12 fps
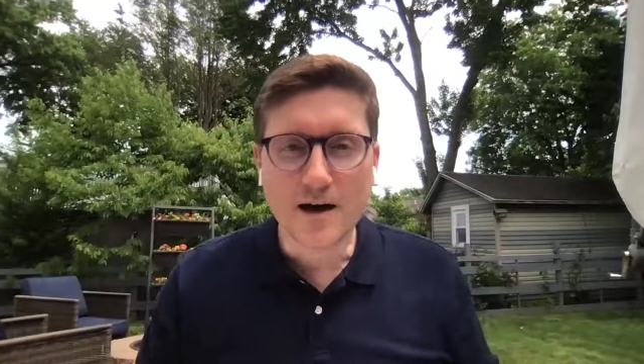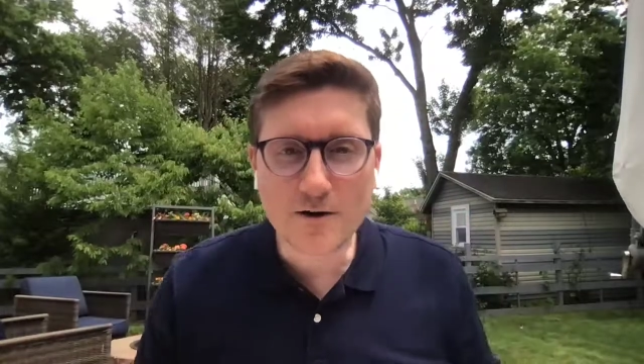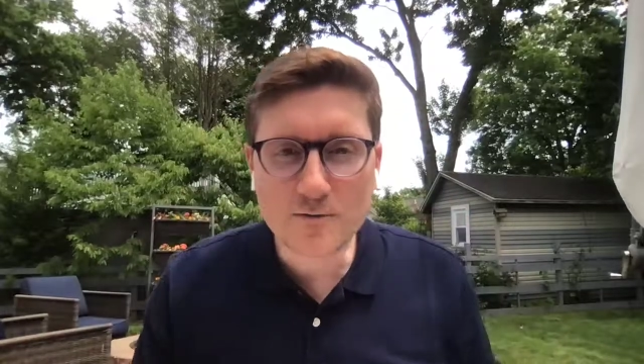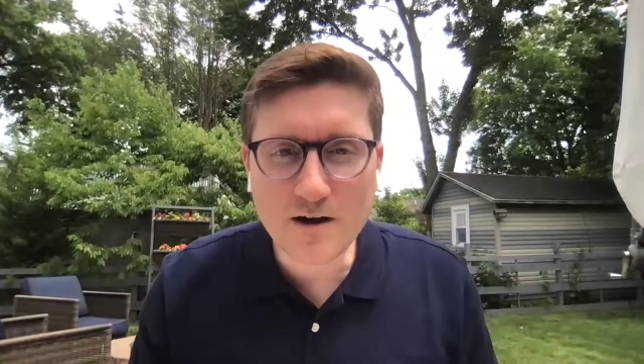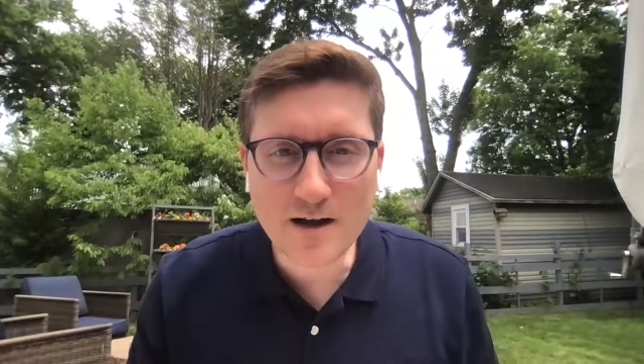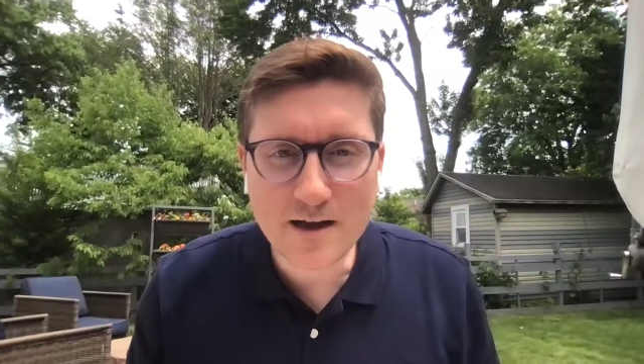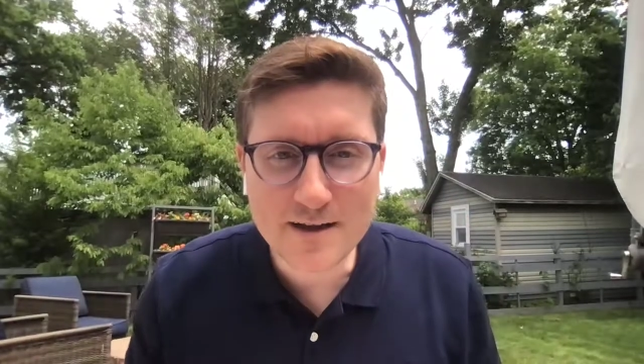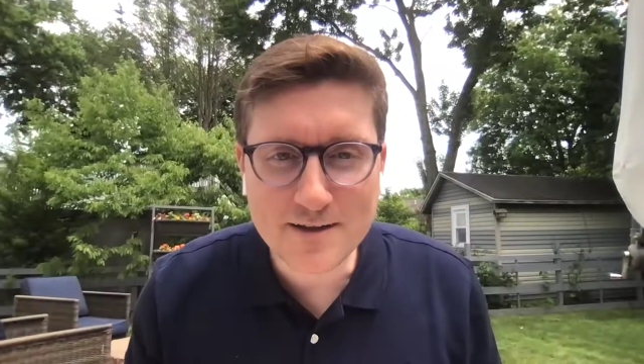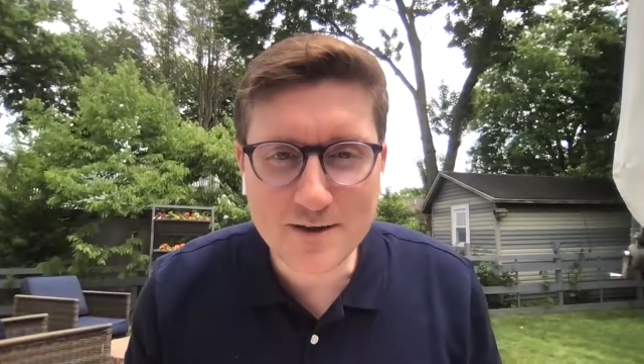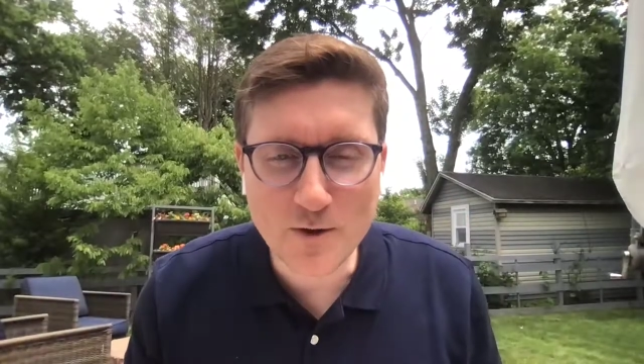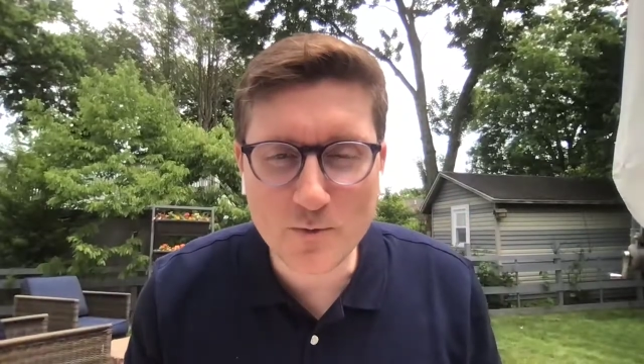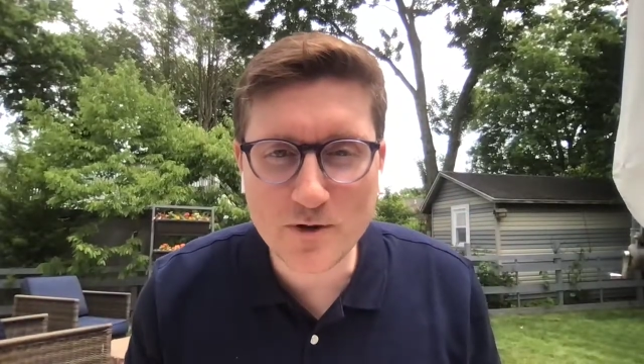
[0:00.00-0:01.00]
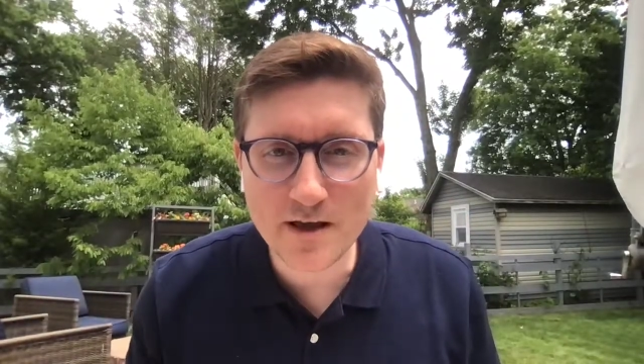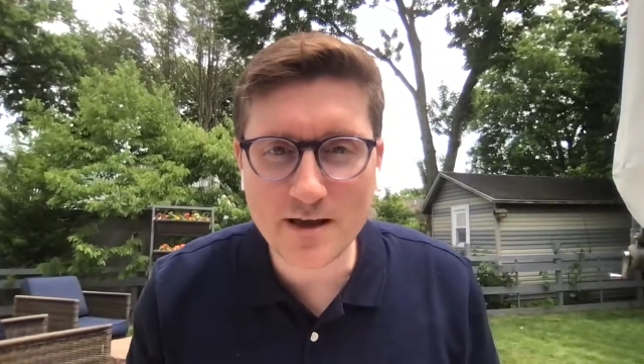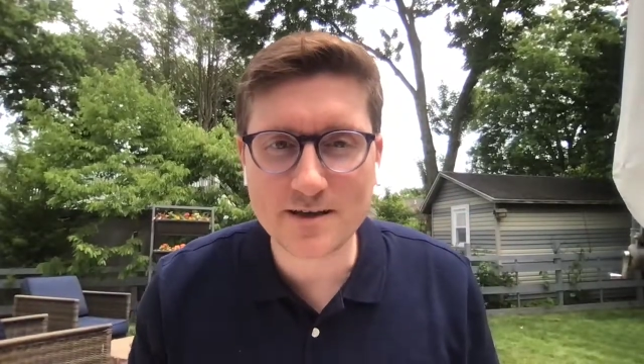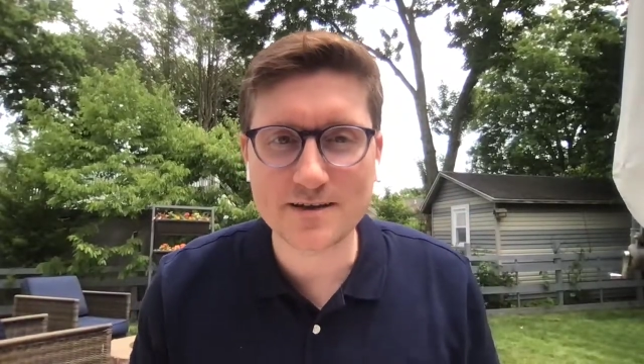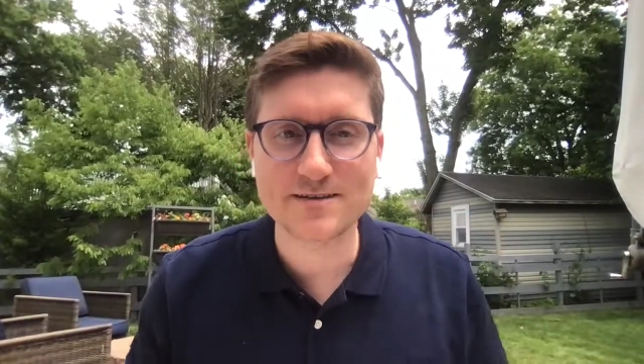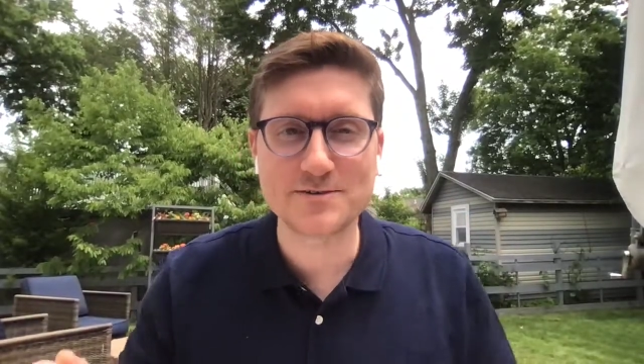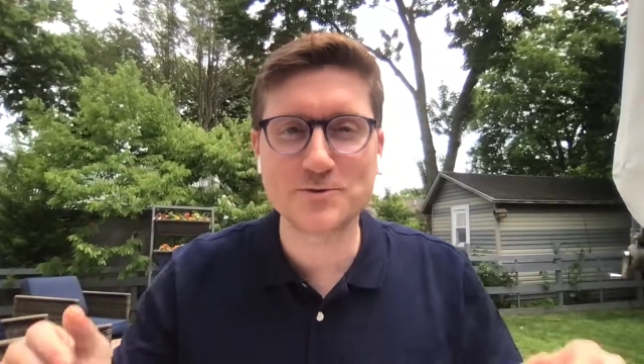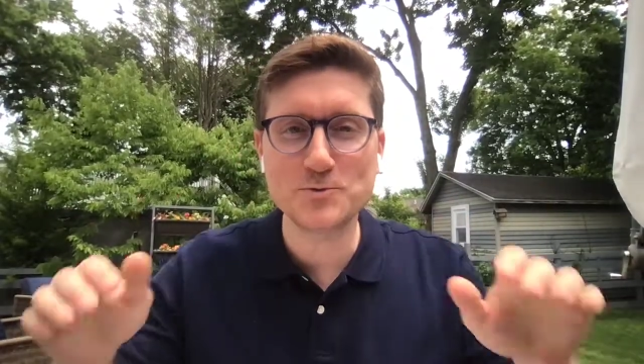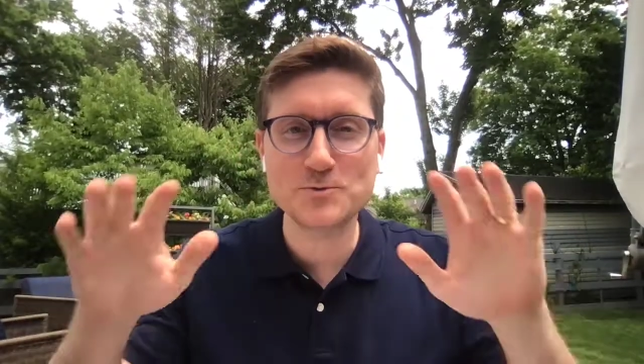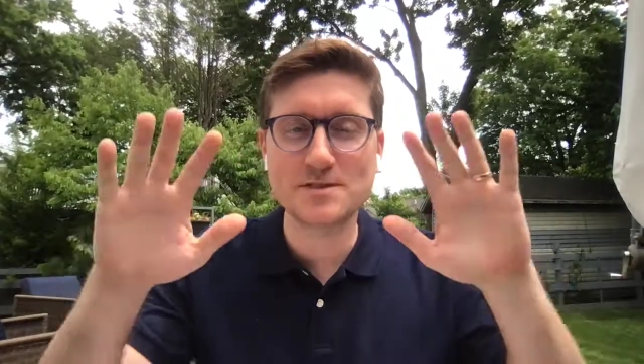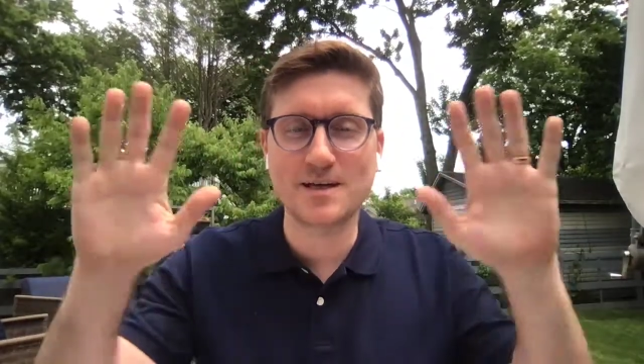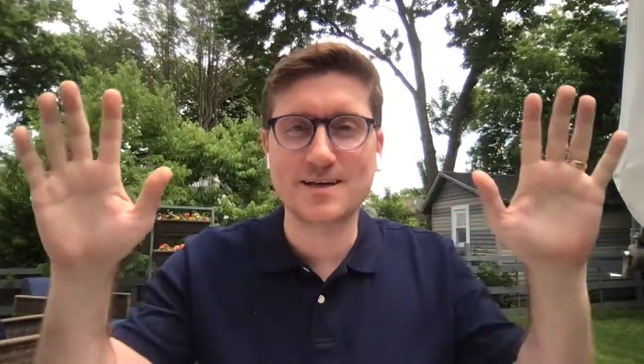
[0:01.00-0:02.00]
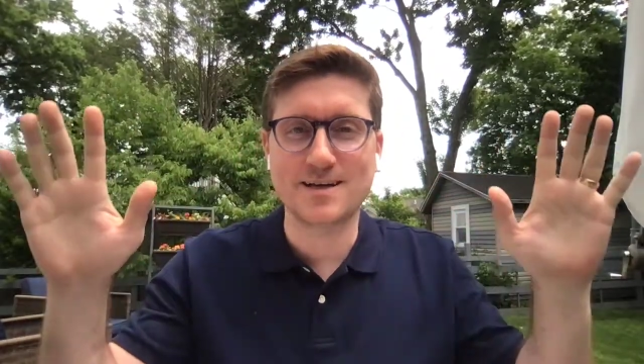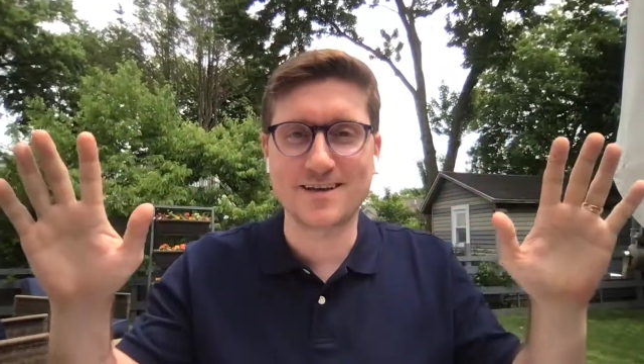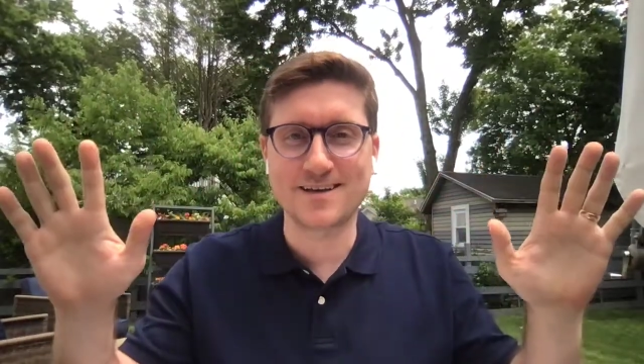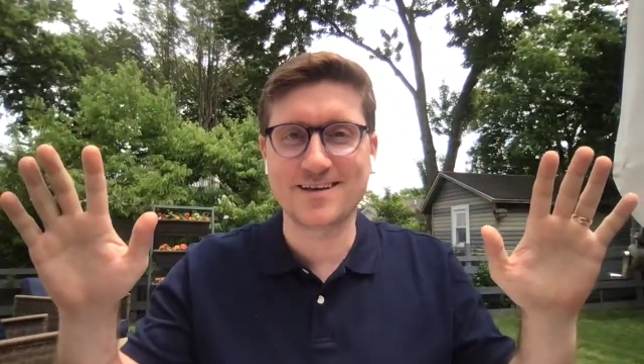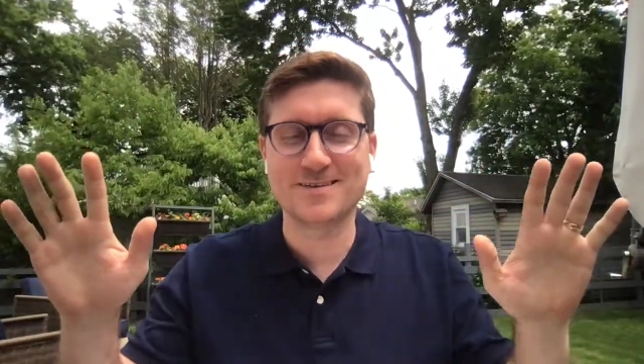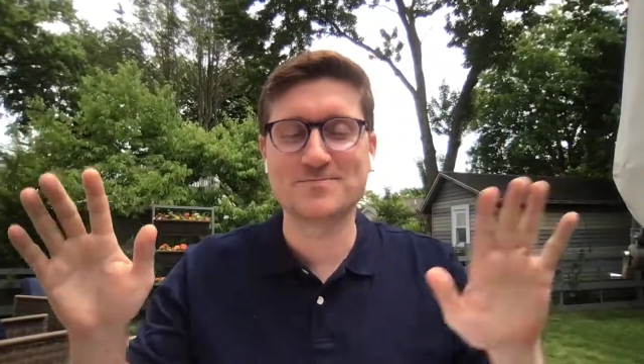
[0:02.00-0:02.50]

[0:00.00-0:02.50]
All right. Okay. New setting.